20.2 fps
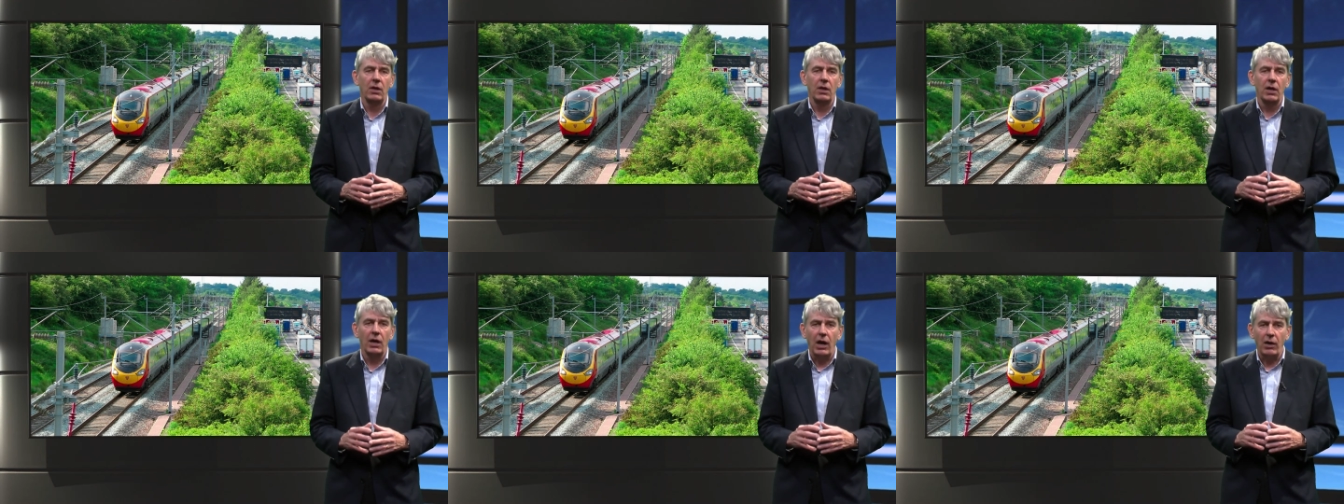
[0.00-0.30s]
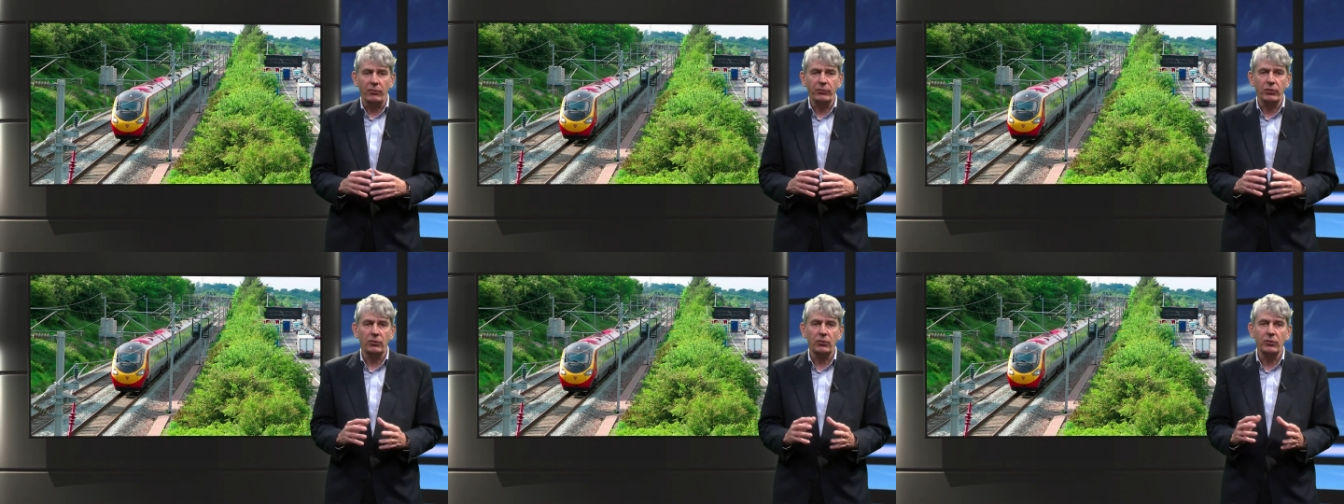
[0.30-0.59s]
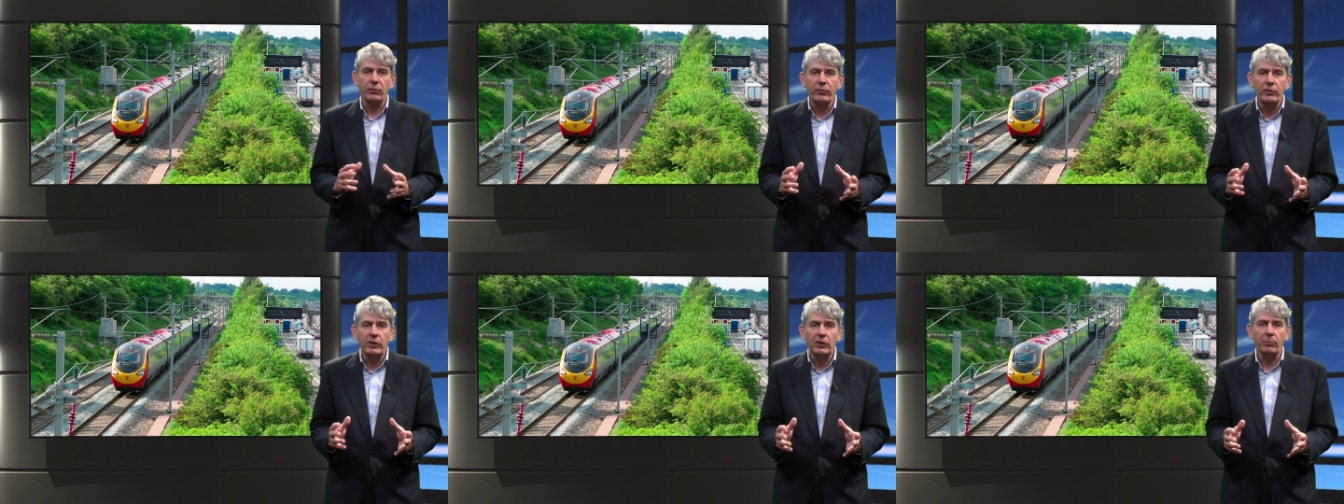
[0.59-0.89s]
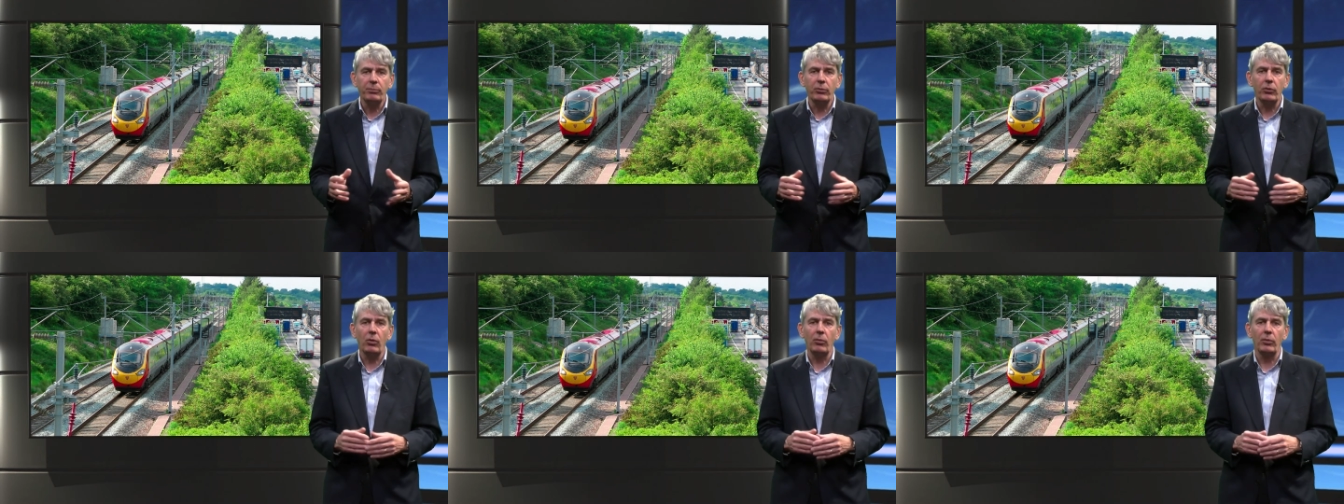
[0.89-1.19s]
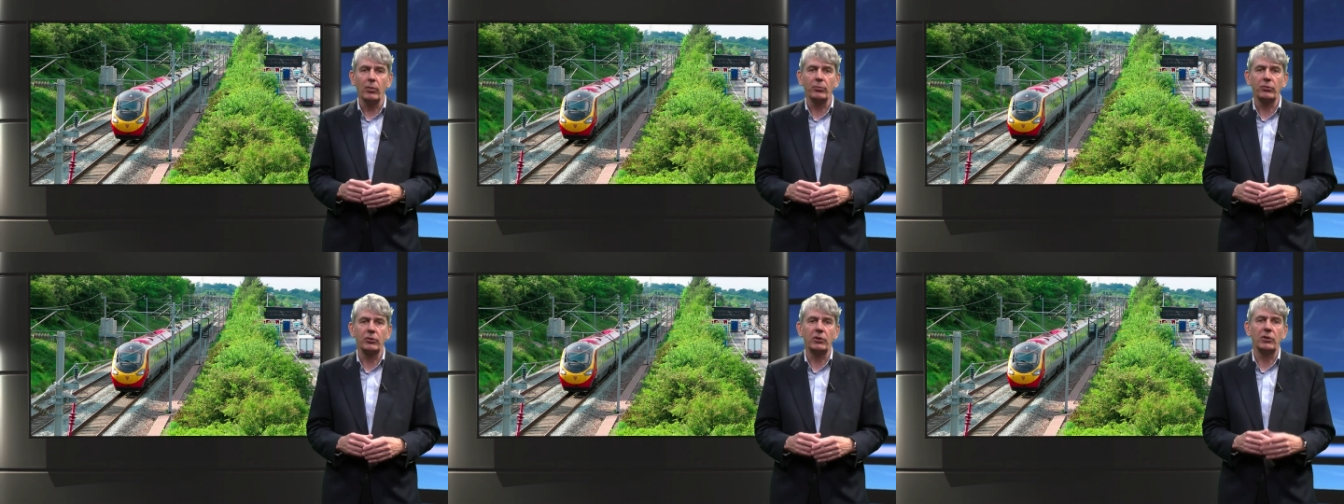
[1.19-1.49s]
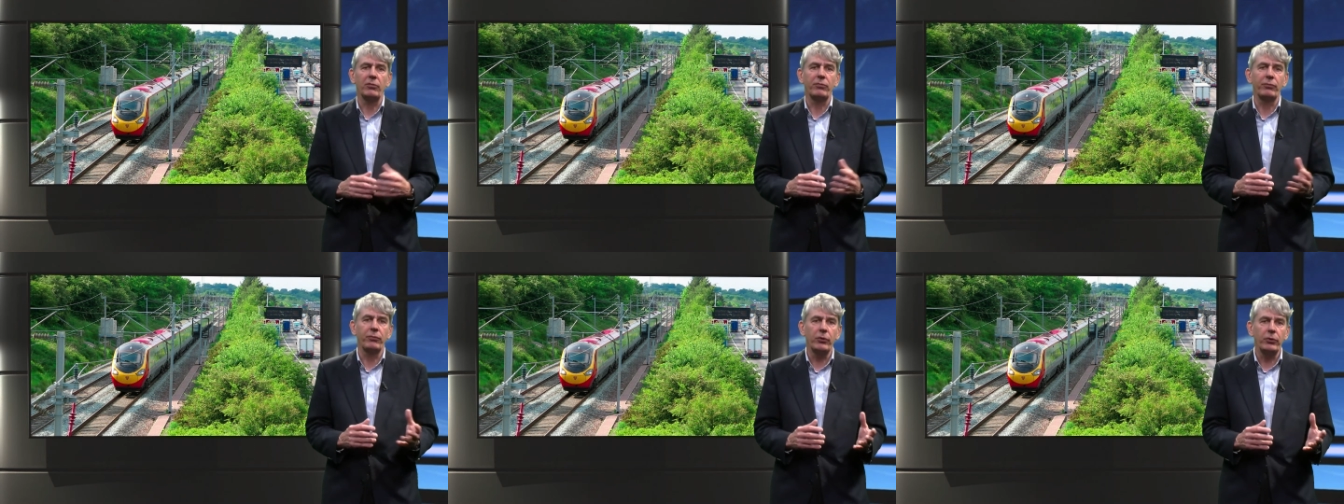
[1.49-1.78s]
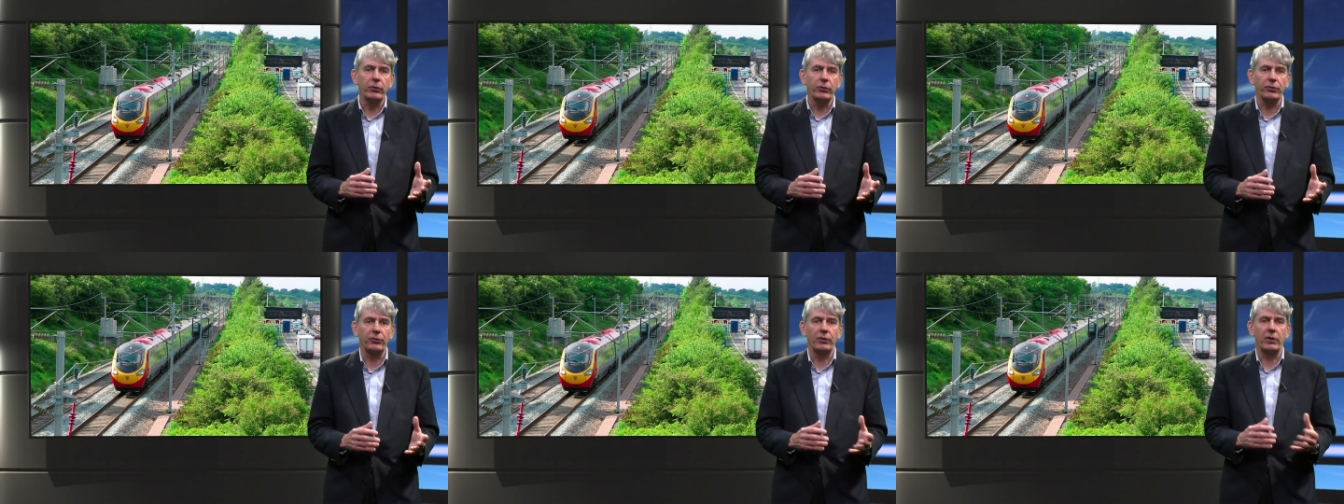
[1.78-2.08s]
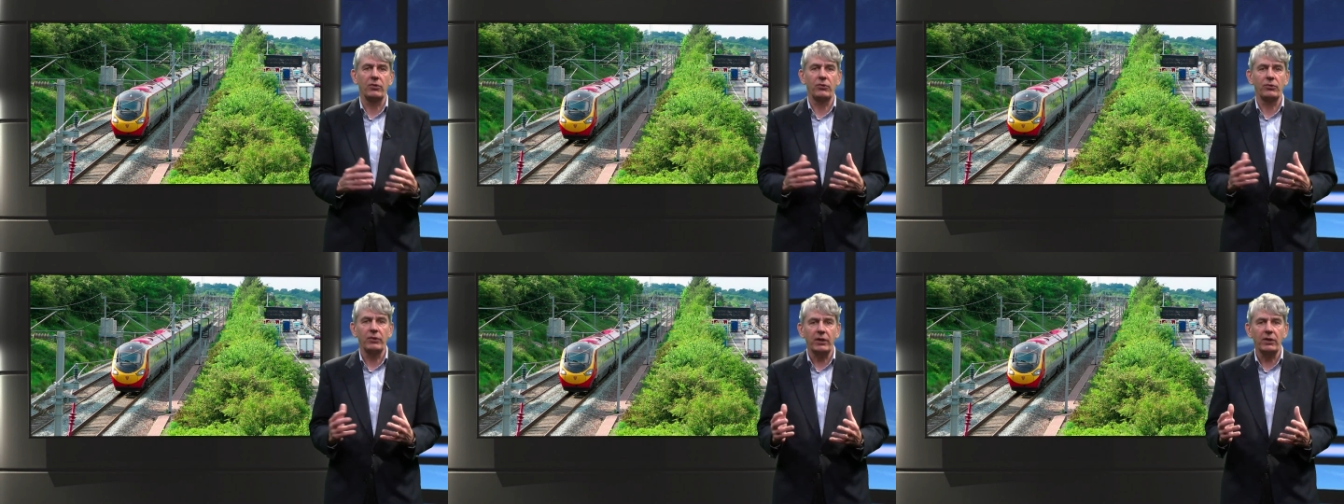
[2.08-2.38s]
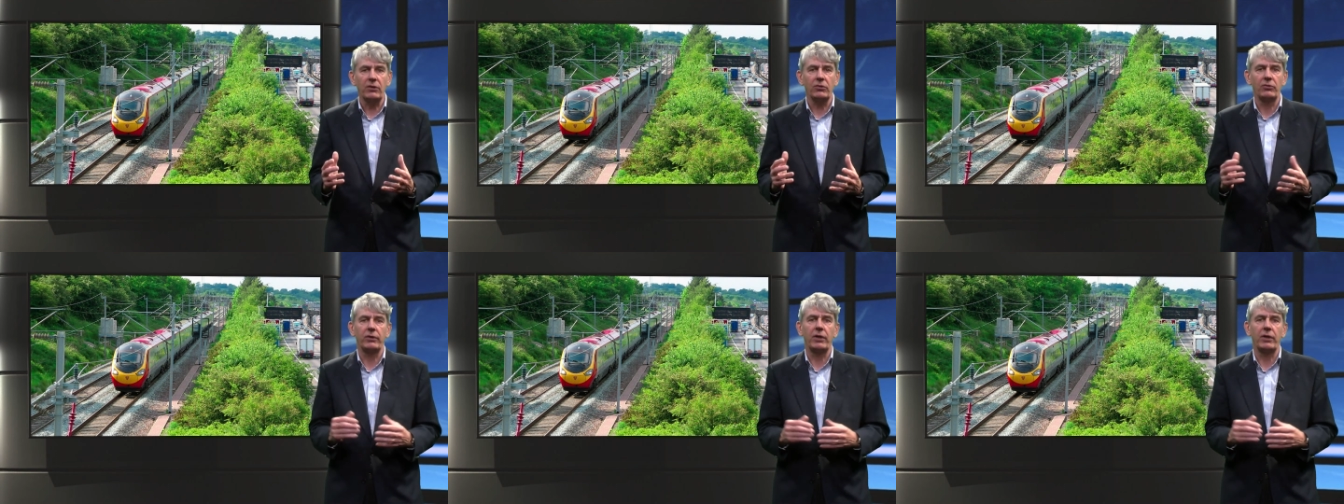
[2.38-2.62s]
After severe problems in the first and second